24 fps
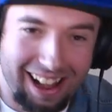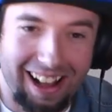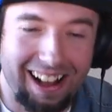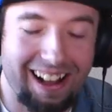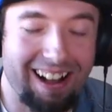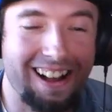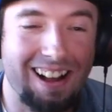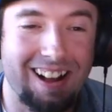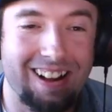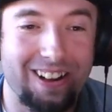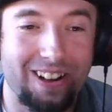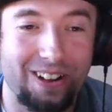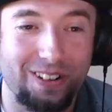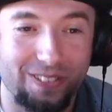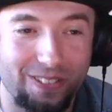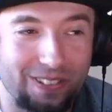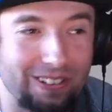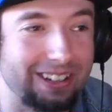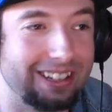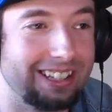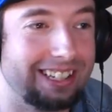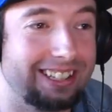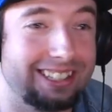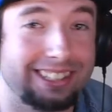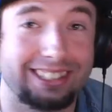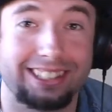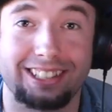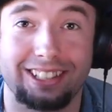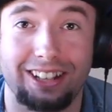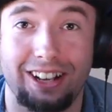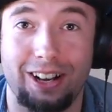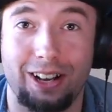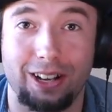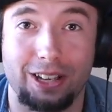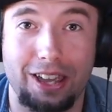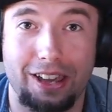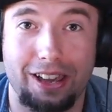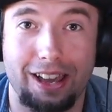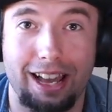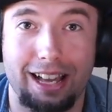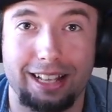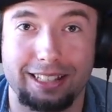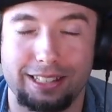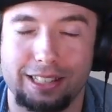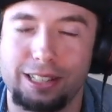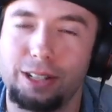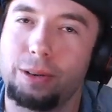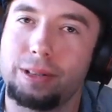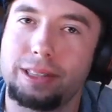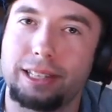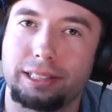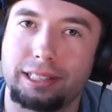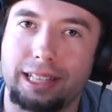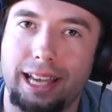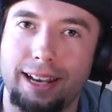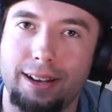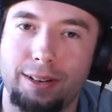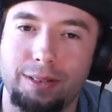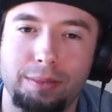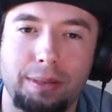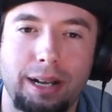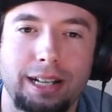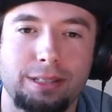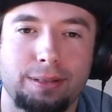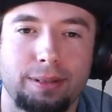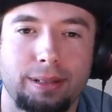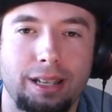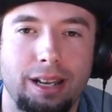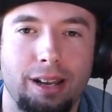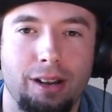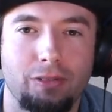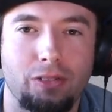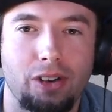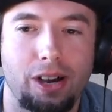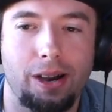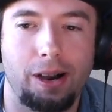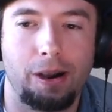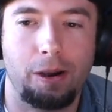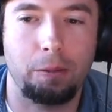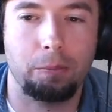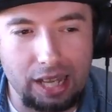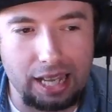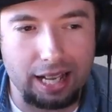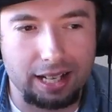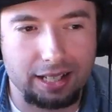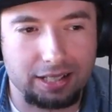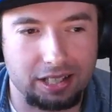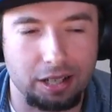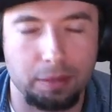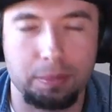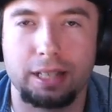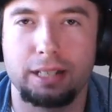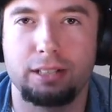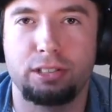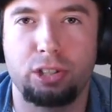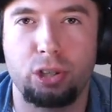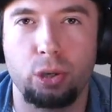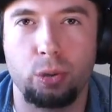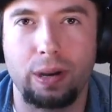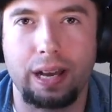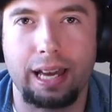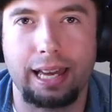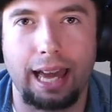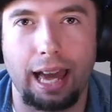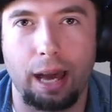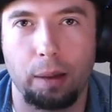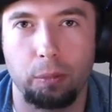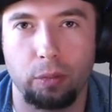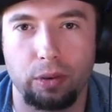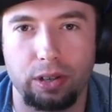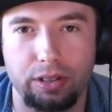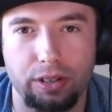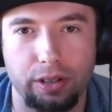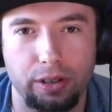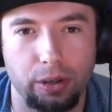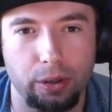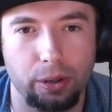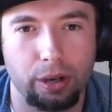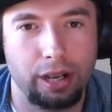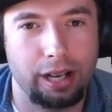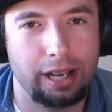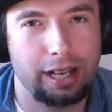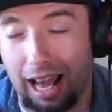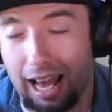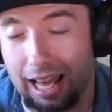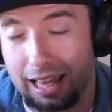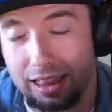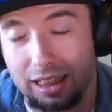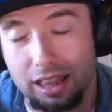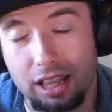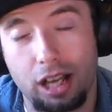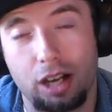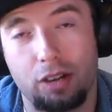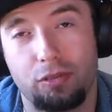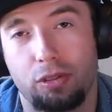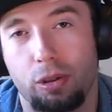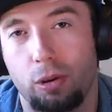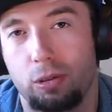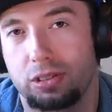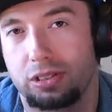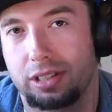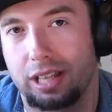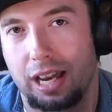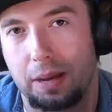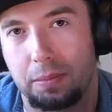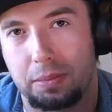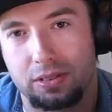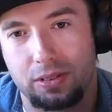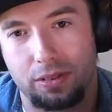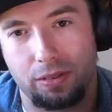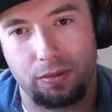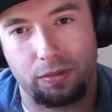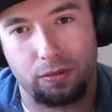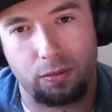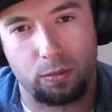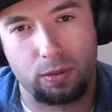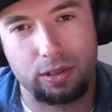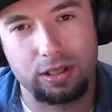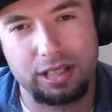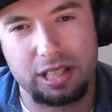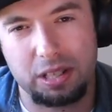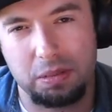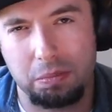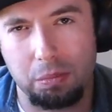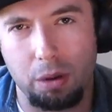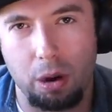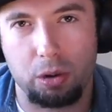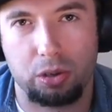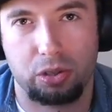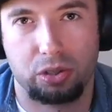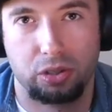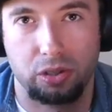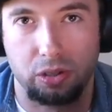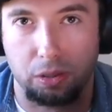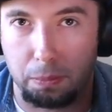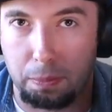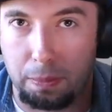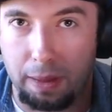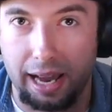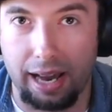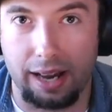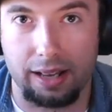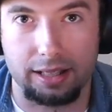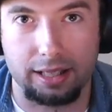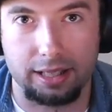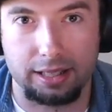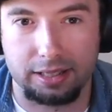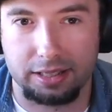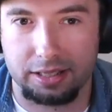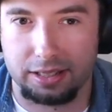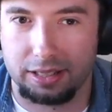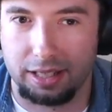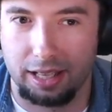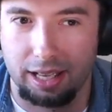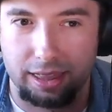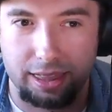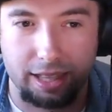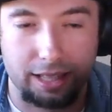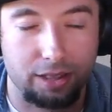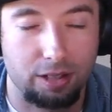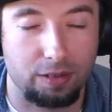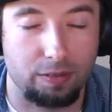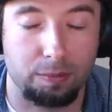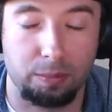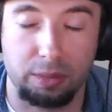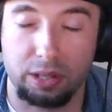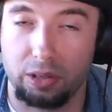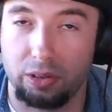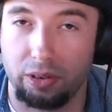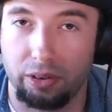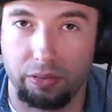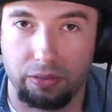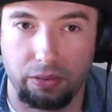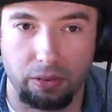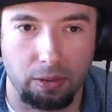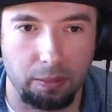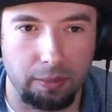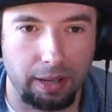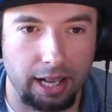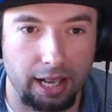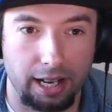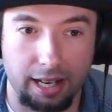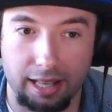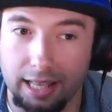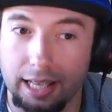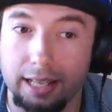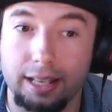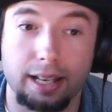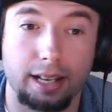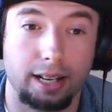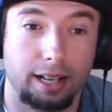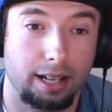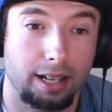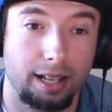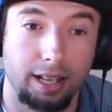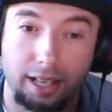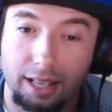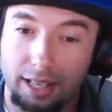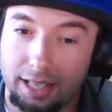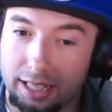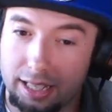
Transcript: Uh, really good song, you guys. You know what this kind of reminds me of? Um, something 2 a.m. would do. I love those types of really emotional ballads. I think they're beautiful, man. And they did it.